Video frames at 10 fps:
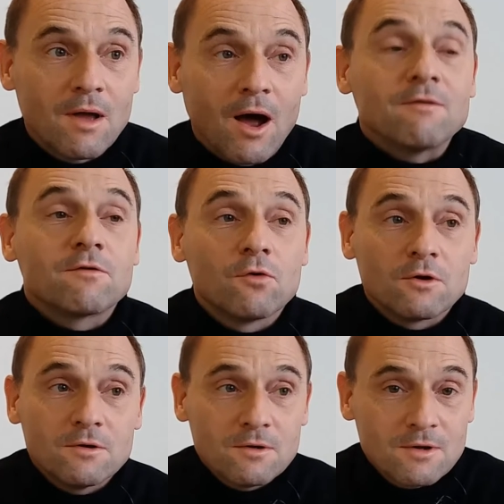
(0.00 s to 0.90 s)

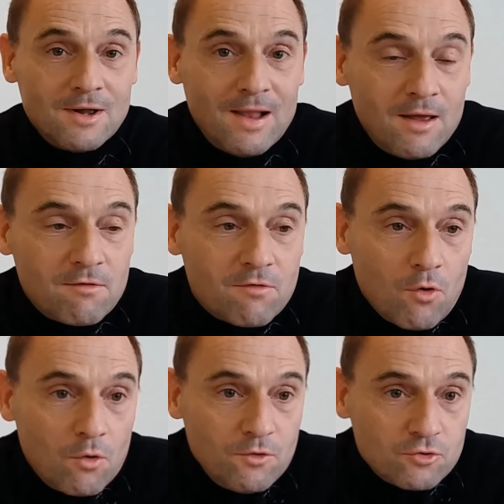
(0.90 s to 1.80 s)
uncertain.
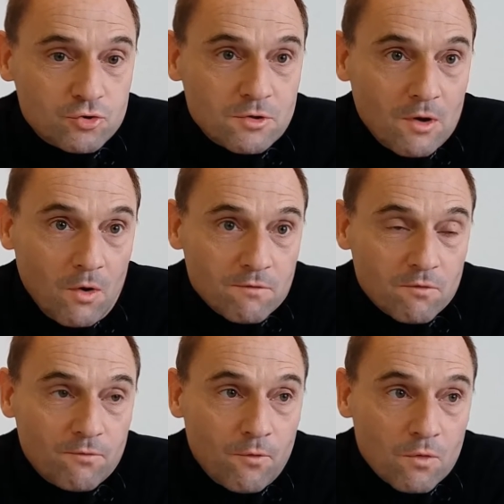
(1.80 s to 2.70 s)
So you should
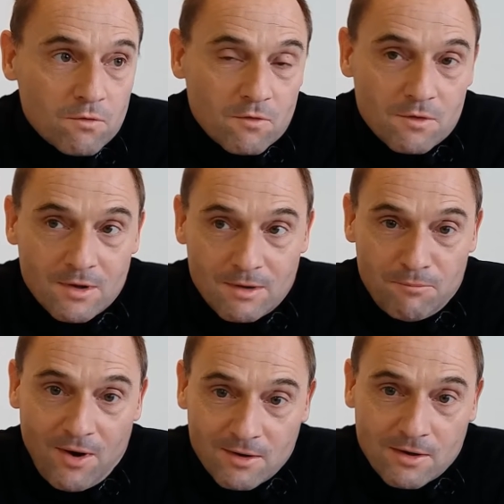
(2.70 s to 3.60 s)
also focus on the
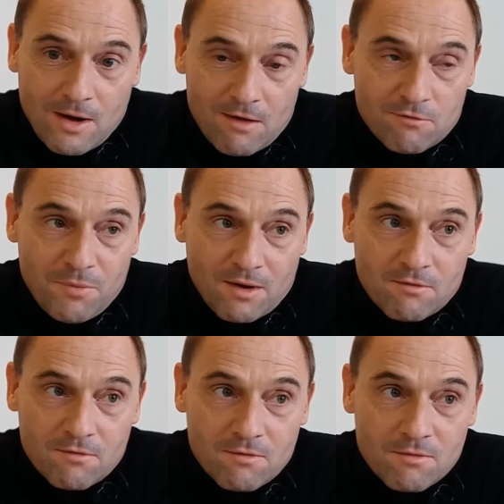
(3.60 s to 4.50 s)
practical
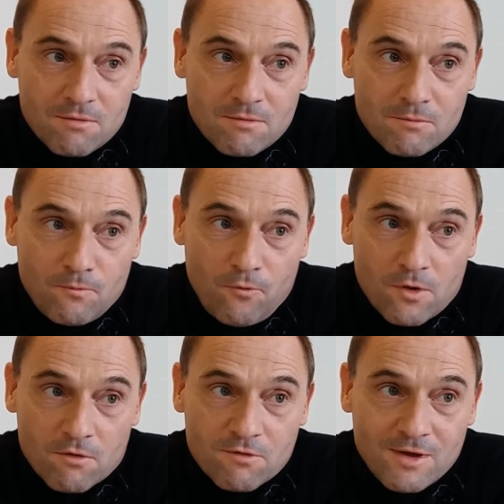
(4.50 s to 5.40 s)
aspects for
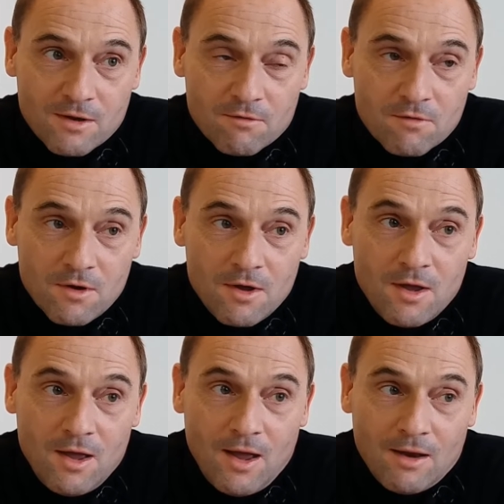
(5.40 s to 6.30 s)
your skills.
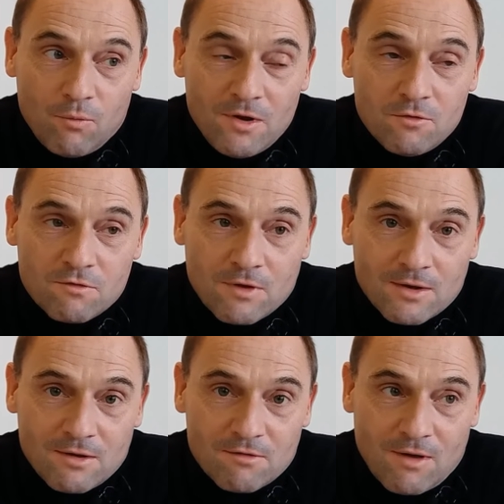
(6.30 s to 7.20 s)
And when you
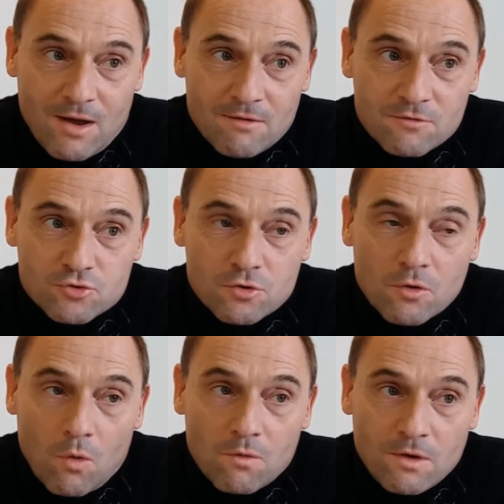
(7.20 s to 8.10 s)
study science, you should
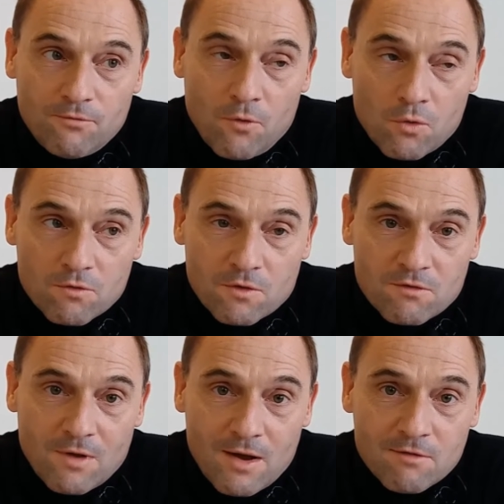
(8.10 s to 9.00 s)
not only focus on
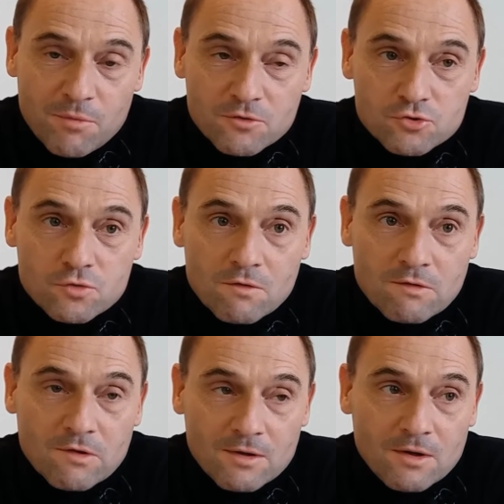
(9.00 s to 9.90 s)
science, but you should
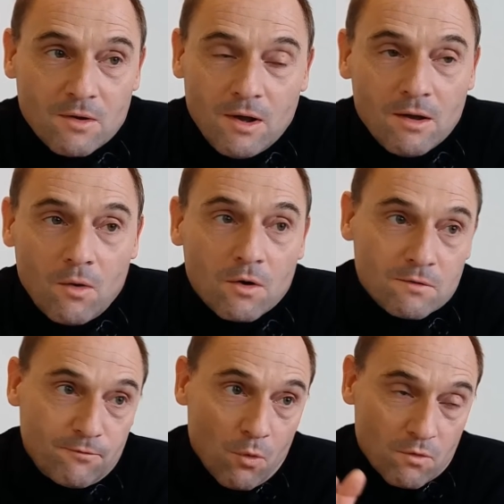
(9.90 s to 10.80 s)
study uh, or
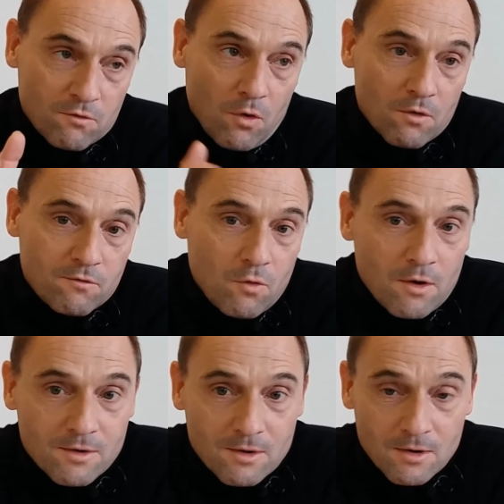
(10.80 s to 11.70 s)
focus also
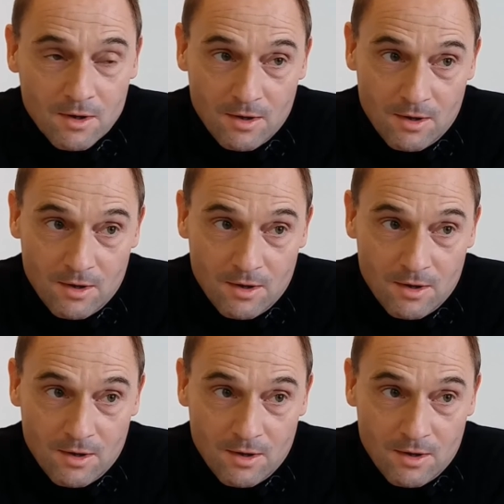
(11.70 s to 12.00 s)
on the